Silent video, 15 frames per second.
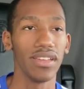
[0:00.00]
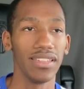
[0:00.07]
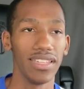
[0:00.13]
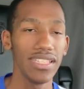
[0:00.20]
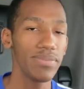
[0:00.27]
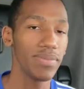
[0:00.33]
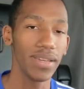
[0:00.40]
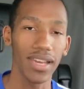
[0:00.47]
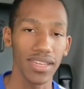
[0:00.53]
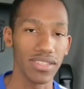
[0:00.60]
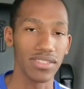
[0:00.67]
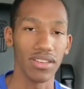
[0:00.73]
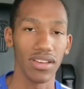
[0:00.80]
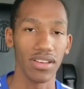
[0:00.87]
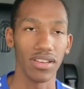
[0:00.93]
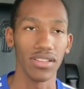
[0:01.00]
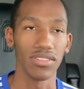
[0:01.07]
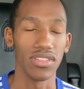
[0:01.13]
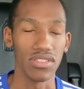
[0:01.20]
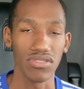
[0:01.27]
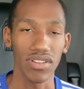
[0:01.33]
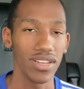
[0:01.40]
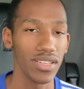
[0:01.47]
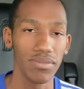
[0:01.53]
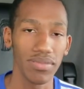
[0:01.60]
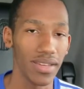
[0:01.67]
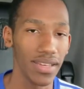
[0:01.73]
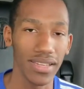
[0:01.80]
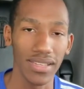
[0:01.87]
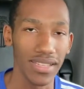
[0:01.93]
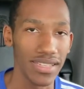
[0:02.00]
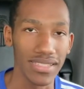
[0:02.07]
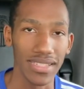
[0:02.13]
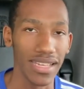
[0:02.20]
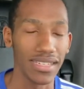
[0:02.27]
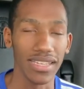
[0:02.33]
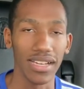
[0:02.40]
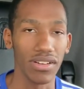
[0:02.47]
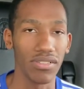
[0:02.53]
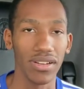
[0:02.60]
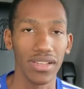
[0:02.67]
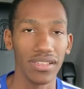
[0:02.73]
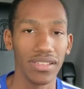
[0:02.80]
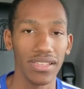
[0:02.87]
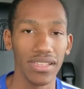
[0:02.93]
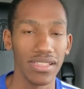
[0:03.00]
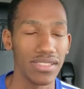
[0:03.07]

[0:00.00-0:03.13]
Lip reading: And let's be honest, y'all, the training pay is not that great. It